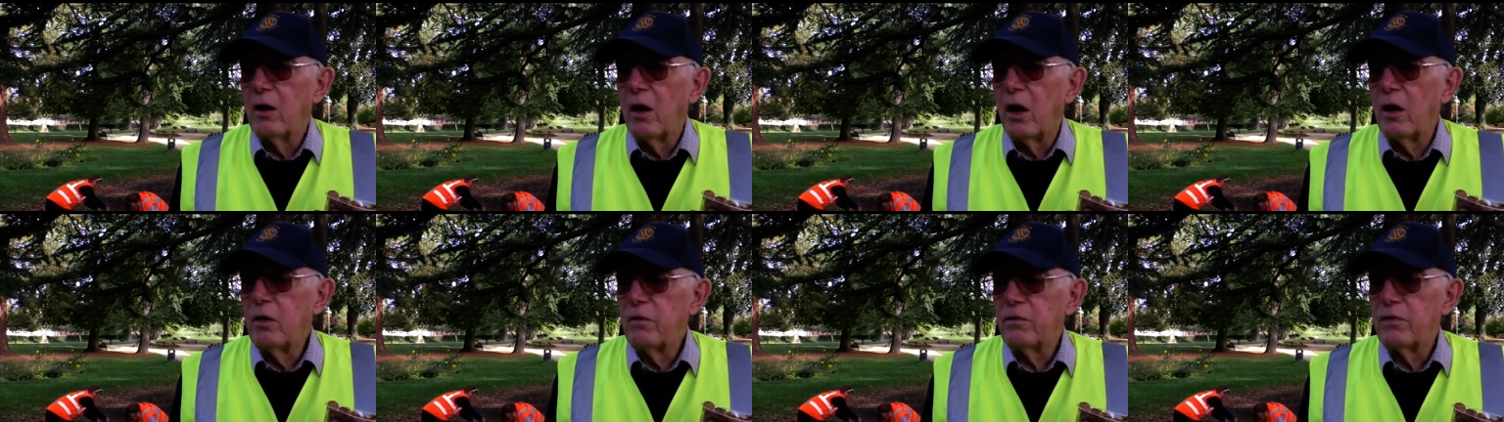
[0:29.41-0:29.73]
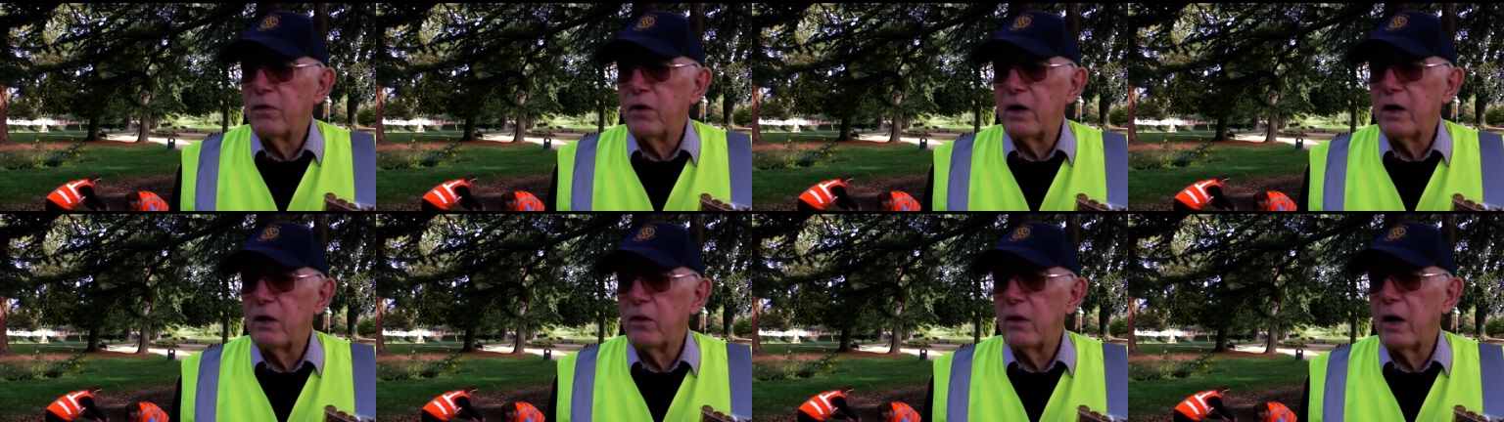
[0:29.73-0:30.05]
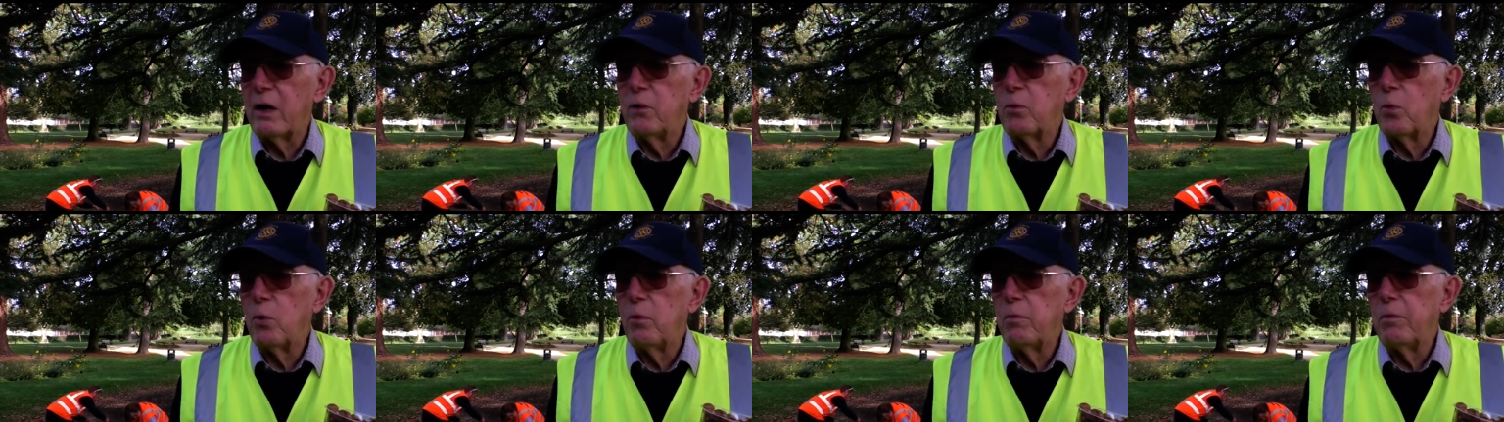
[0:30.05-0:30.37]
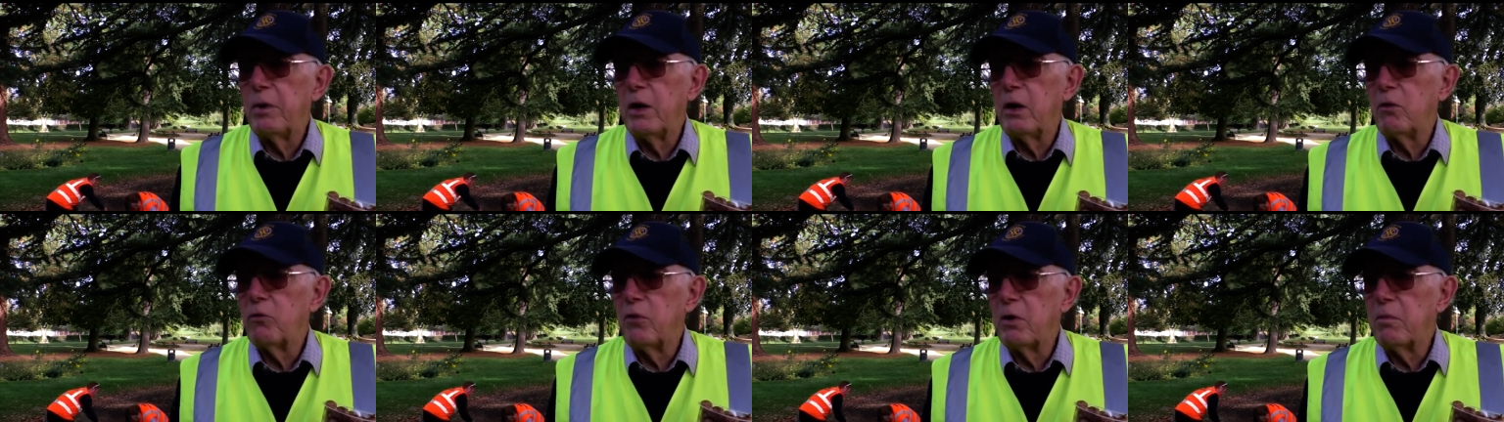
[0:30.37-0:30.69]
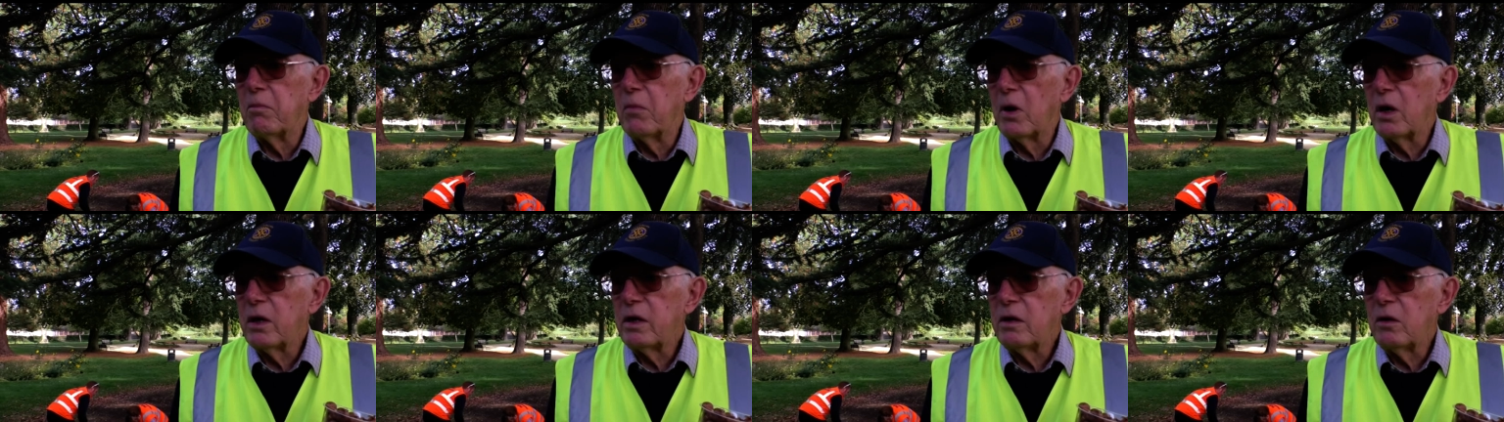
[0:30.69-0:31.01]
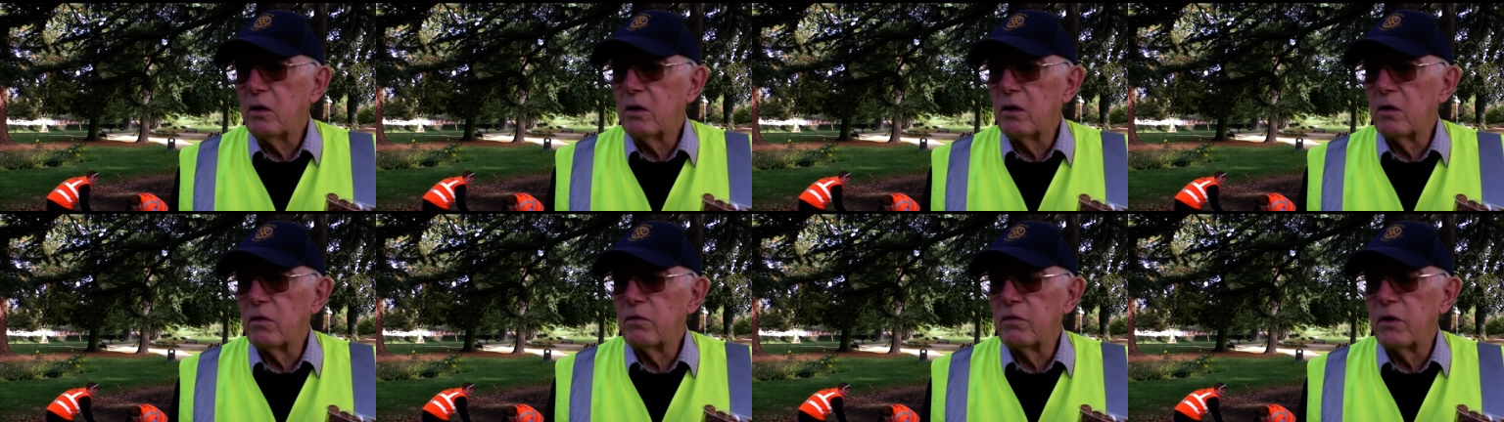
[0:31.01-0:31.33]
hopefully they will be
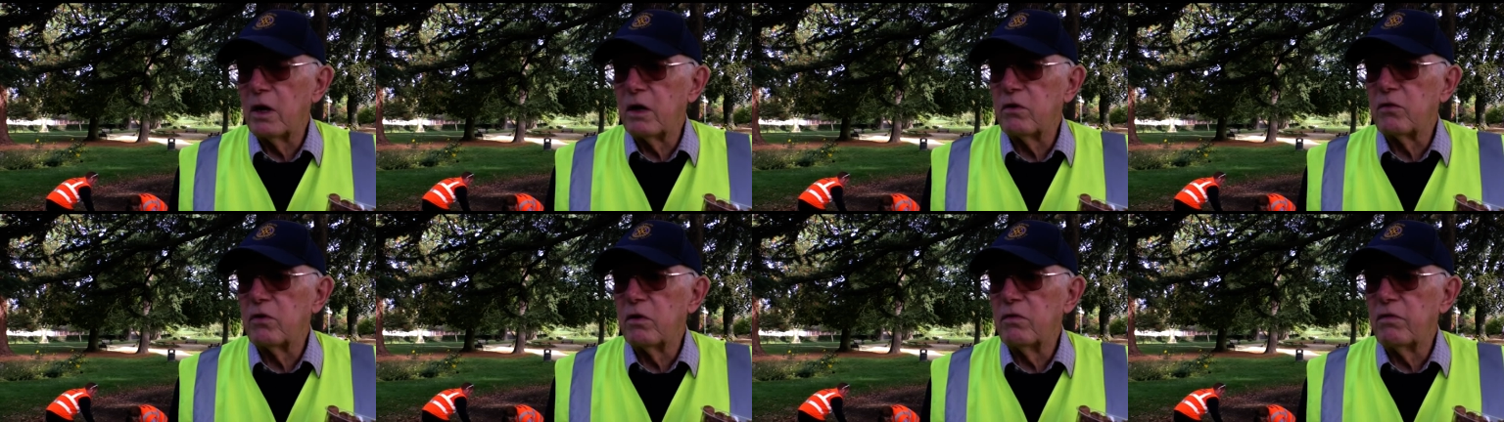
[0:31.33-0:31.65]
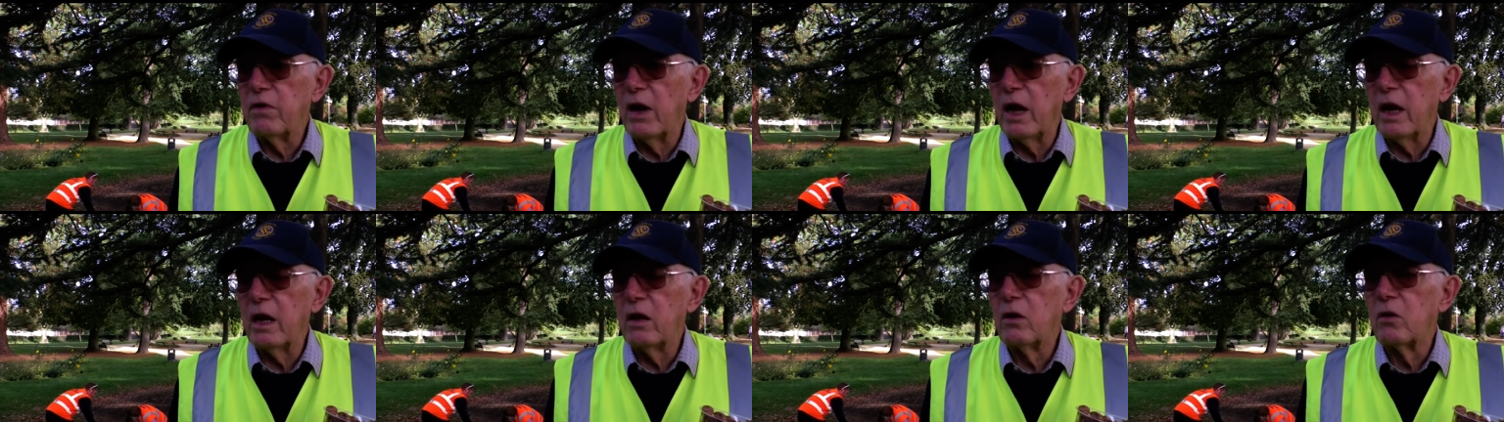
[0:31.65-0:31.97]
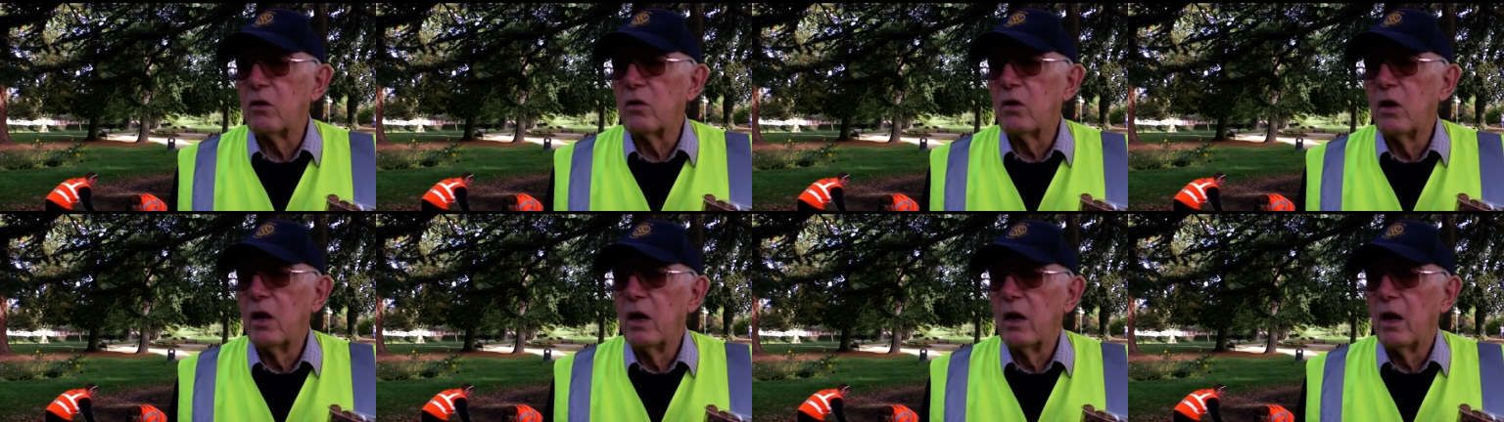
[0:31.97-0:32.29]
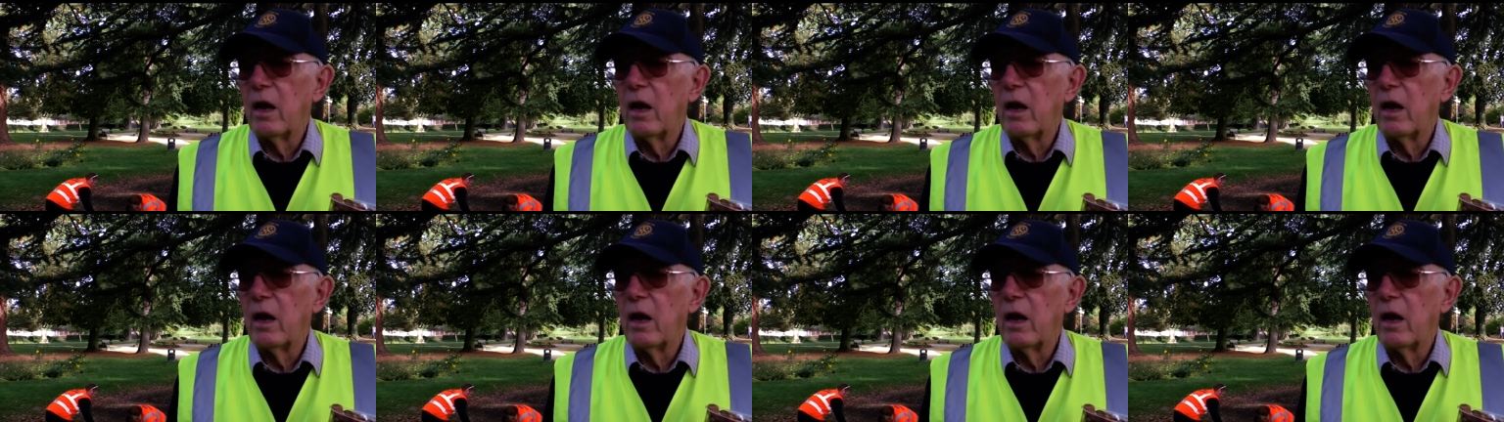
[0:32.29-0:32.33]
reminded of this event